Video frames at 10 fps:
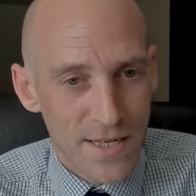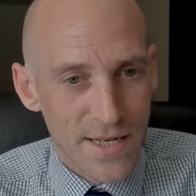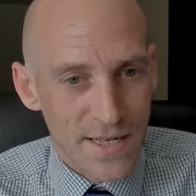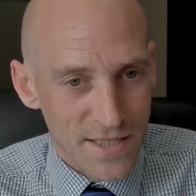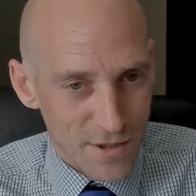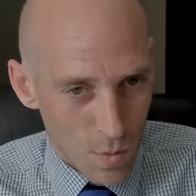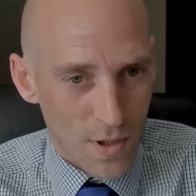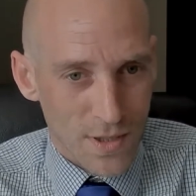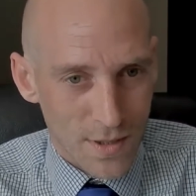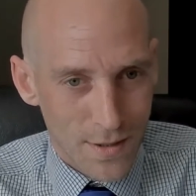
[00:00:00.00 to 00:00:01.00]
into
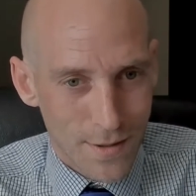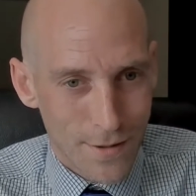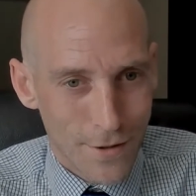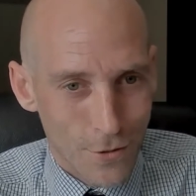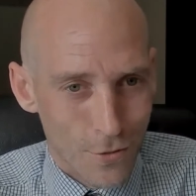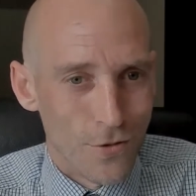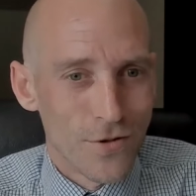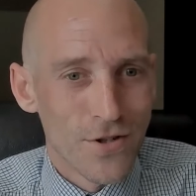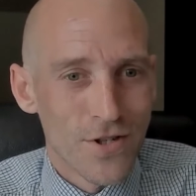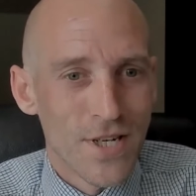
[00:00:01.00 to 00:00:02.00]
one course.